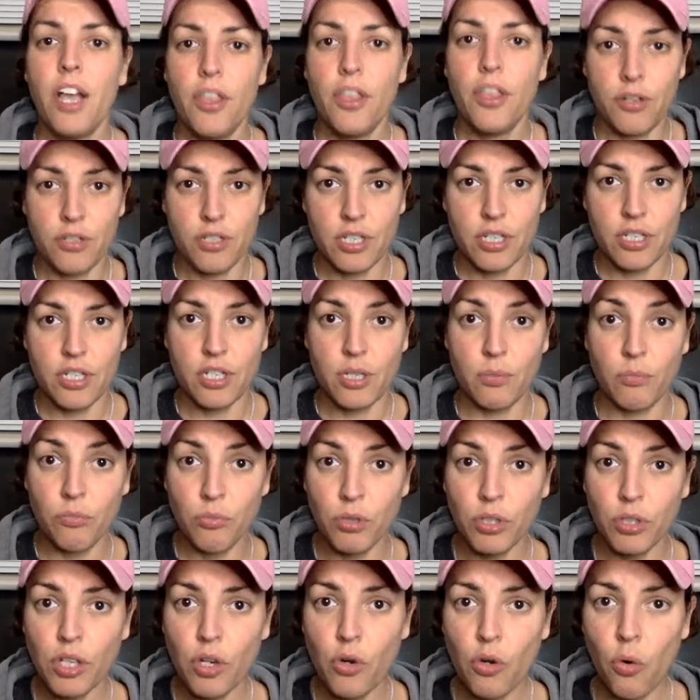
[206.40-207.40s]
There's some
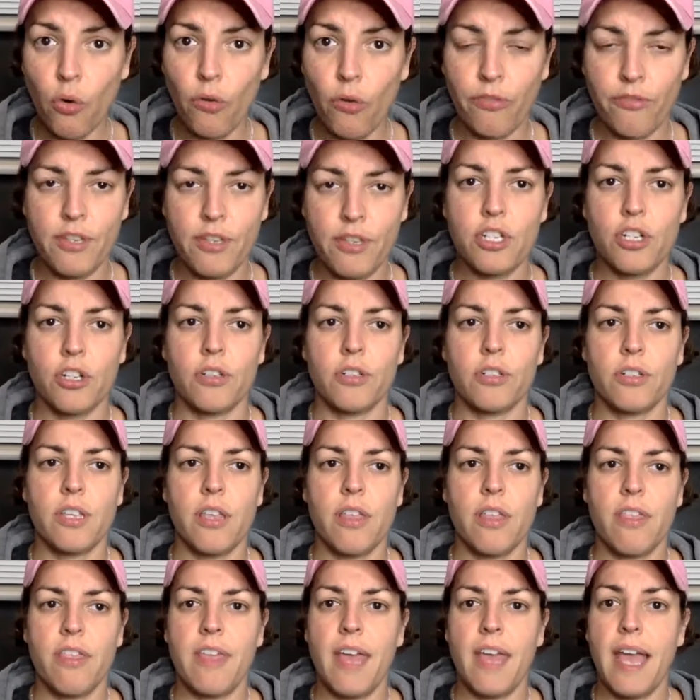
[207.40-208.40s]
really cool features
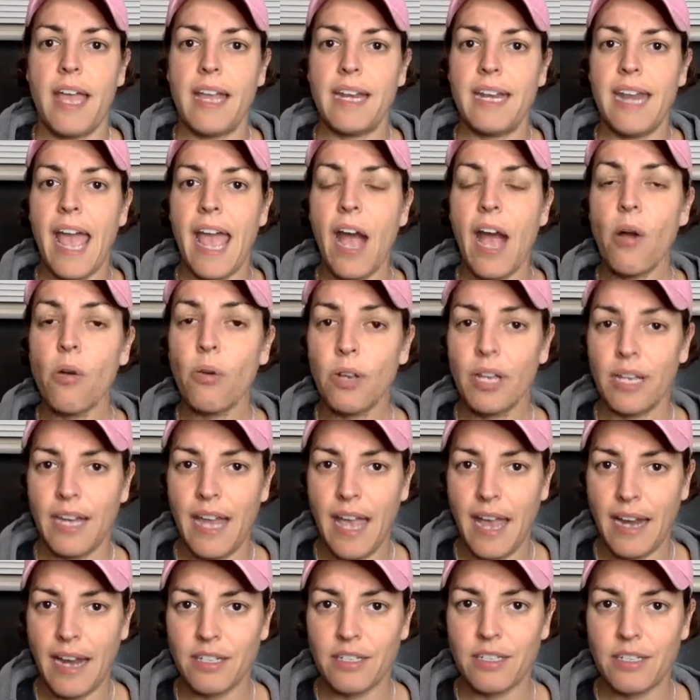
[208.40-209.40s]
that now
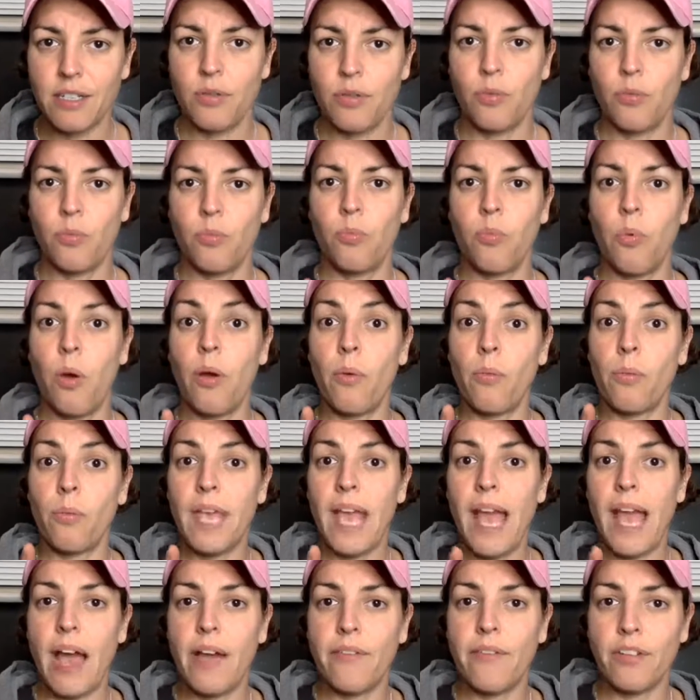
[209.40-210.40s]
connect what we
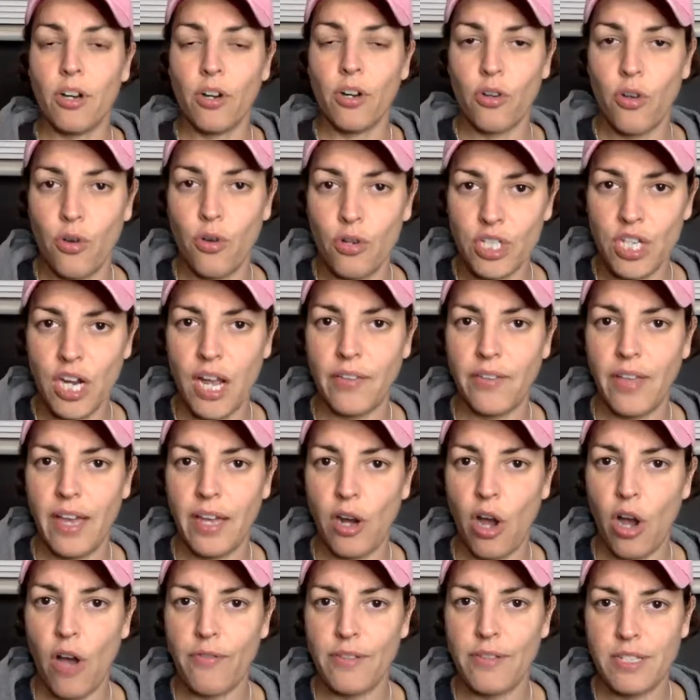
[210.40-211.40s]
have in our Coach
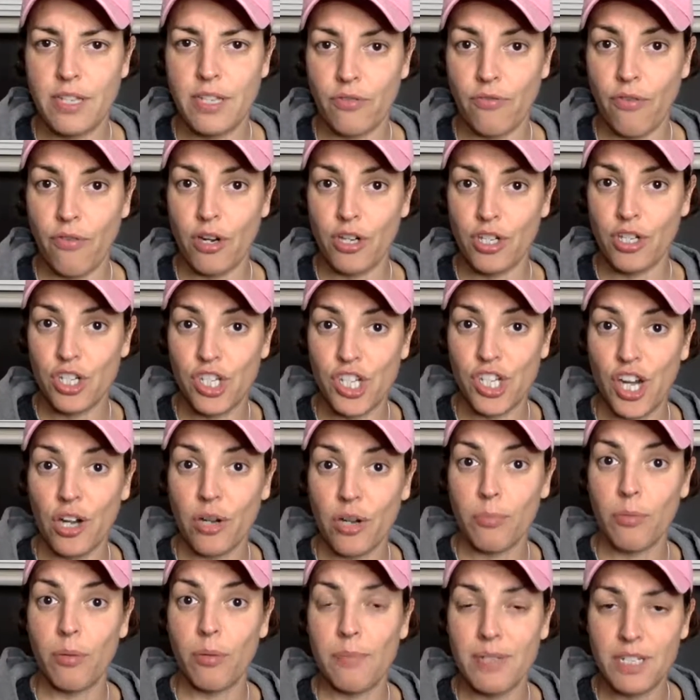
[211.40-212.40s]
Online office as far as
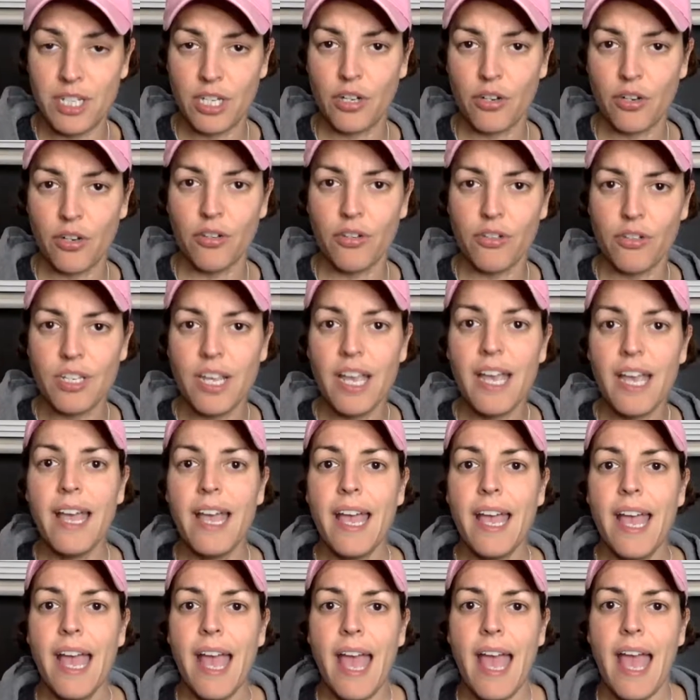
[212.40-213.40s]
shareable materials
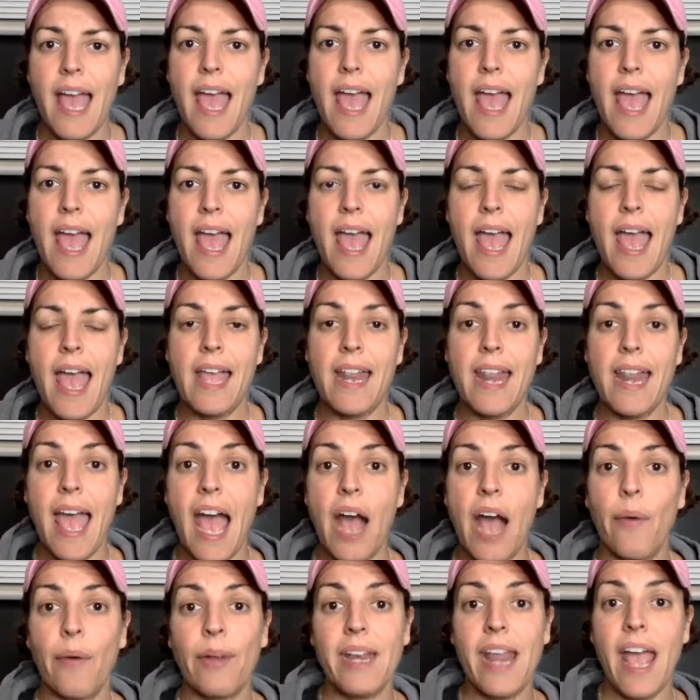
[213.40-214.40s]
and
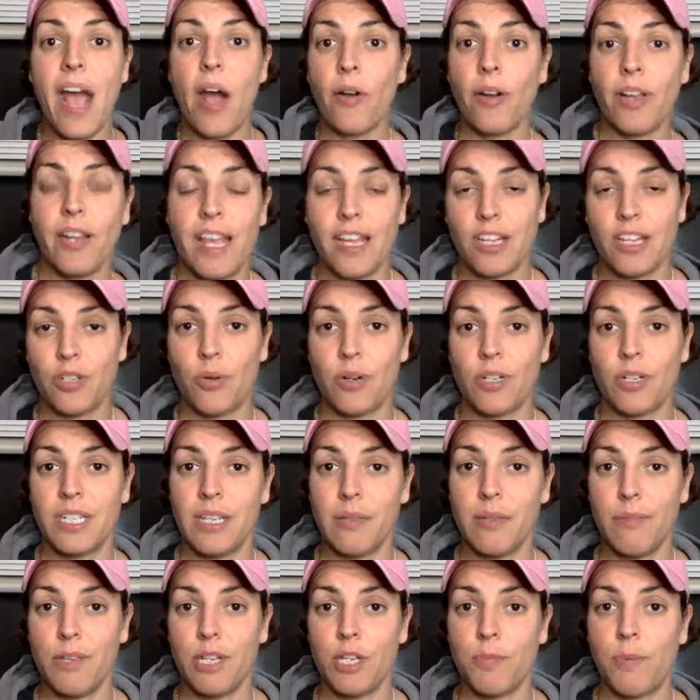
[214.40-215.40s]
how it now connects to our
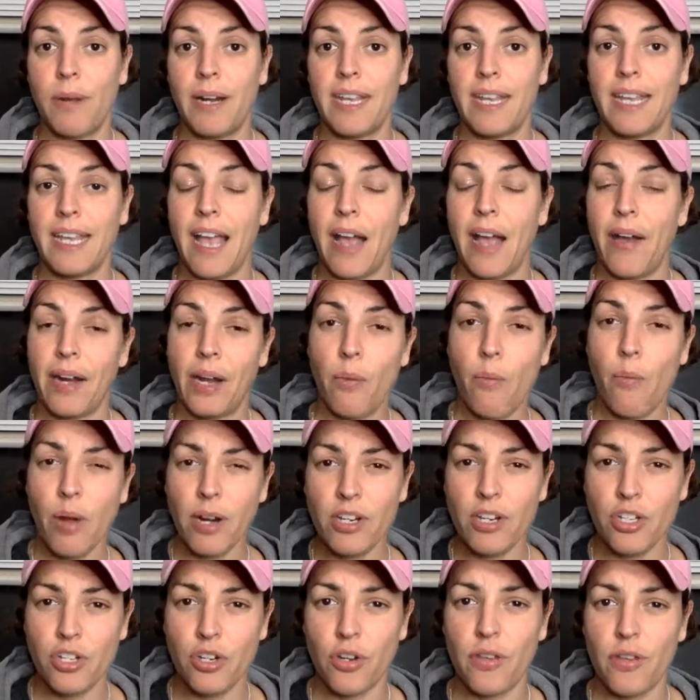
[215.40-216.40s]
Team Beachbody account. And I want
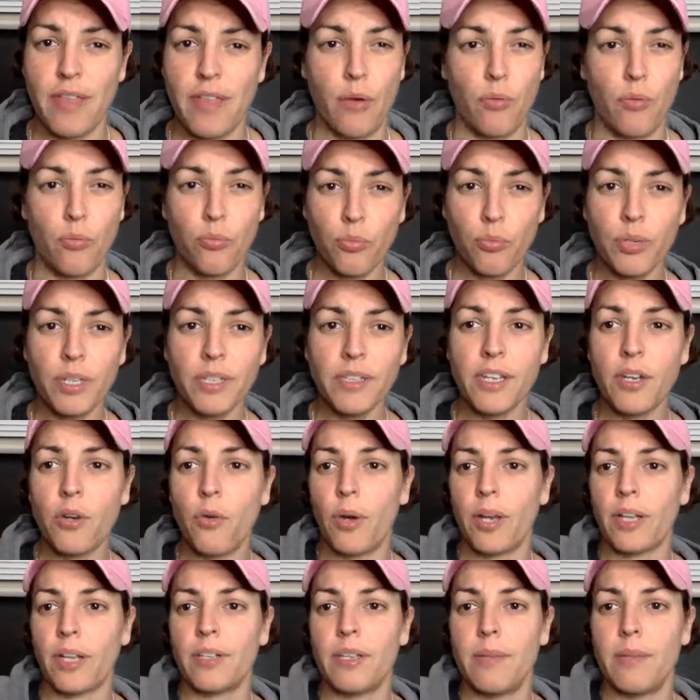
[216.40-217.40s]
to show you that really
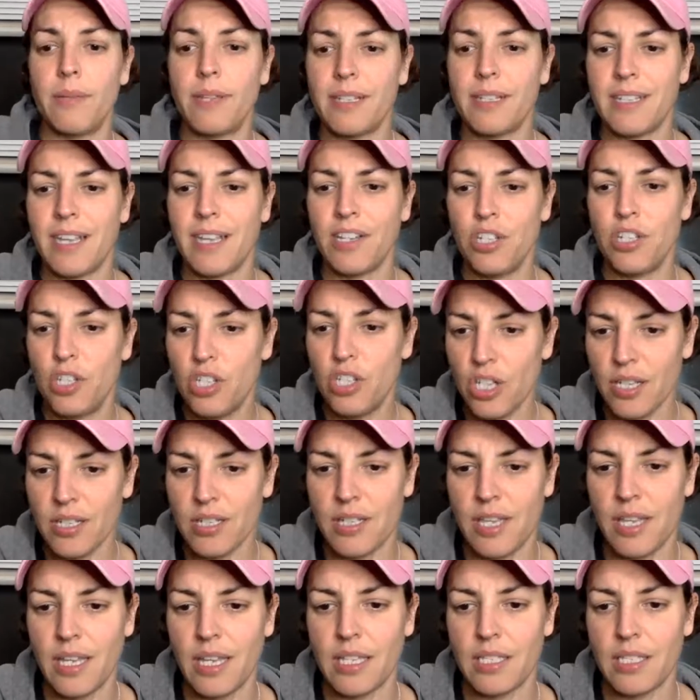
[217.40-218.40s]
quickly because I
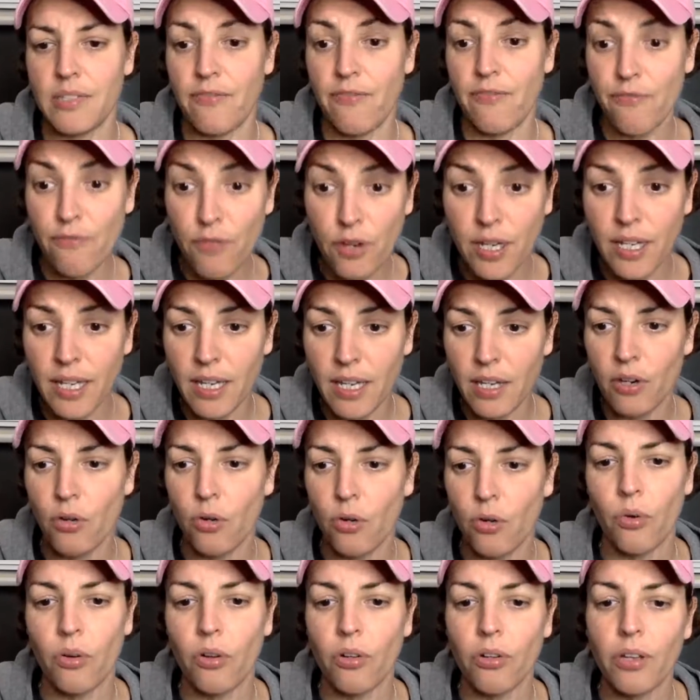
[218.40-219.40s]
just think it's freaking
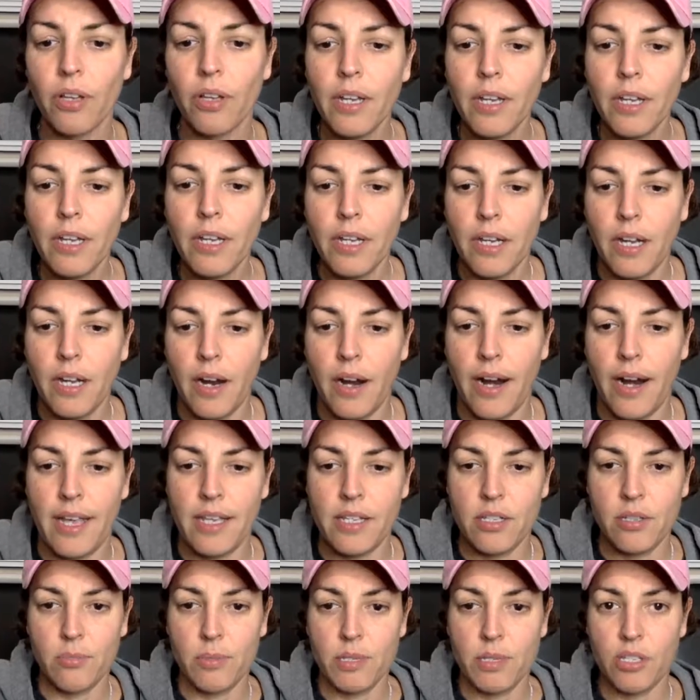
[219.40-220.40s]
cool. All right,
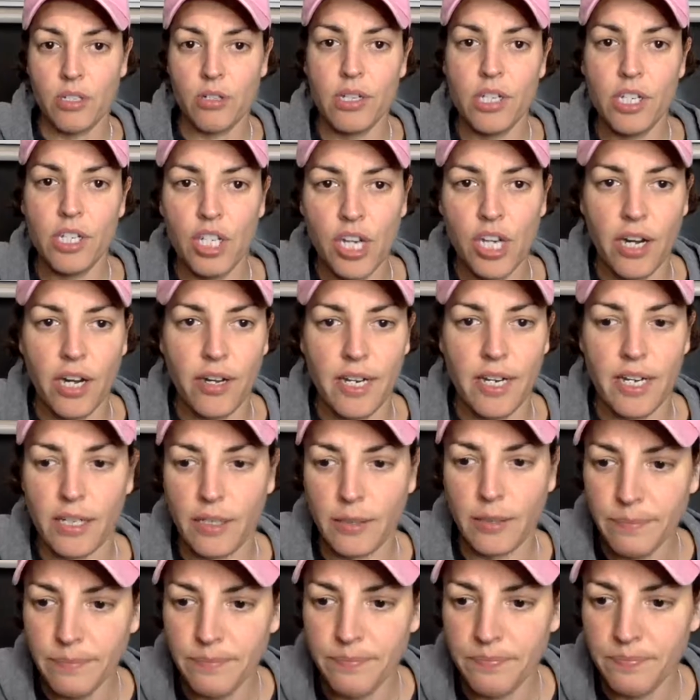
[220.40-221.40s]
so I'm going to screen share
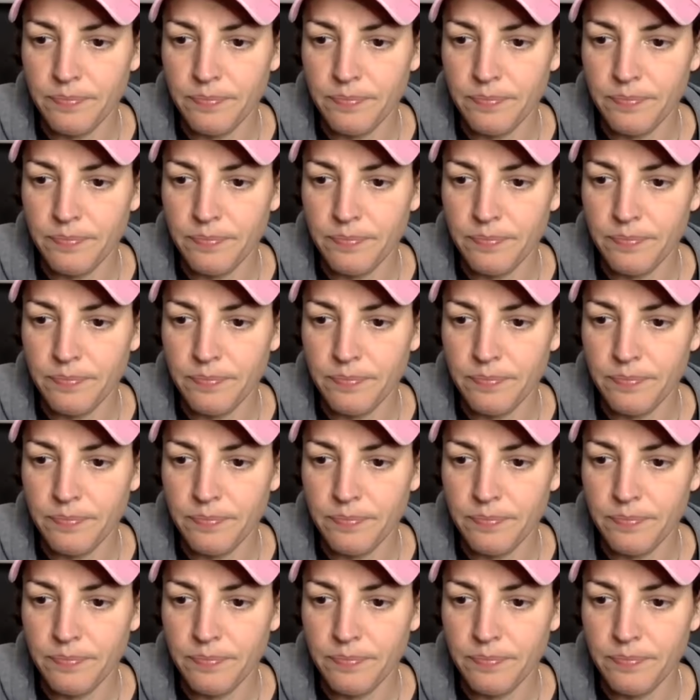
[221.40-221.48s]
here.